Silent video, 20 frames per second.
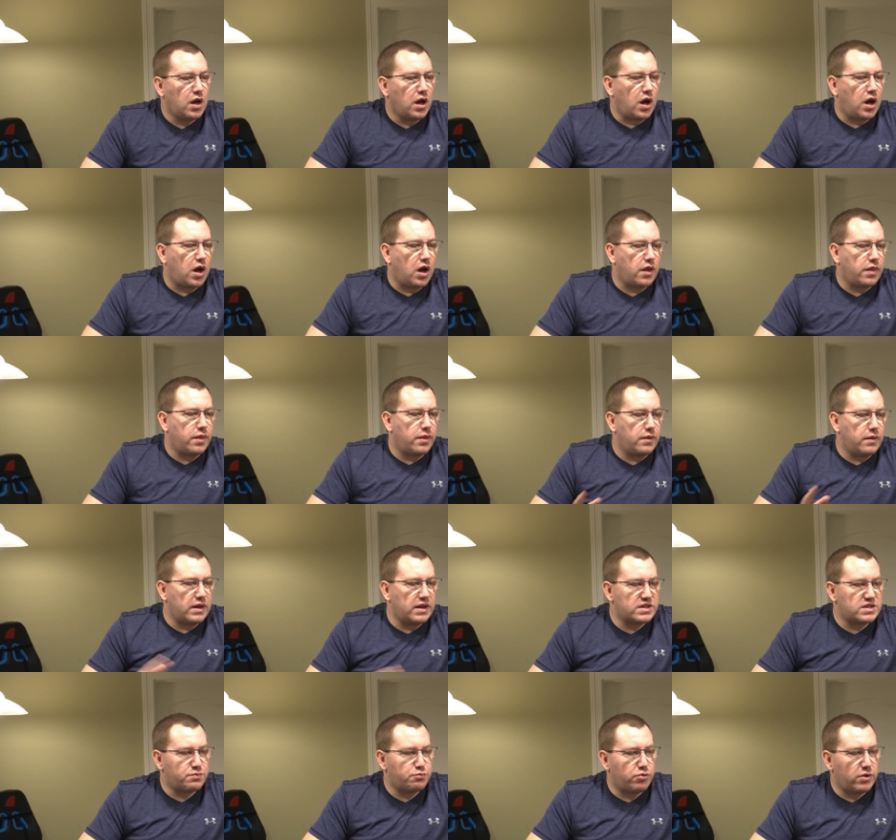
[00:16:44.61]
Uh,
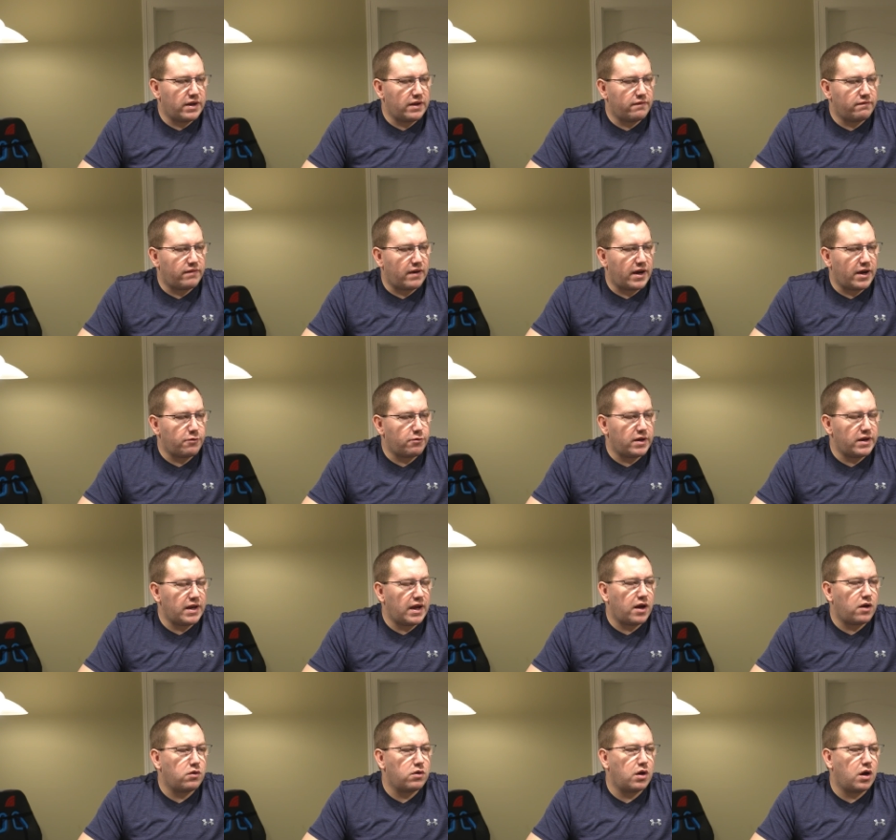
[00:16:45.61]
it's printing fine right
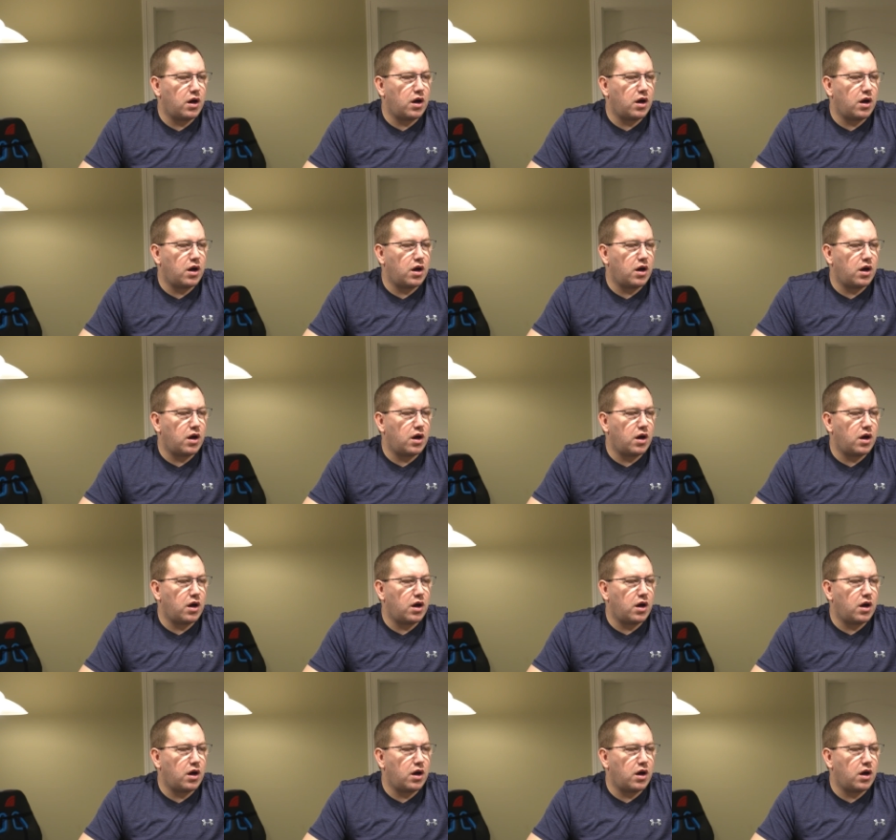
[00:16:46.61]
now.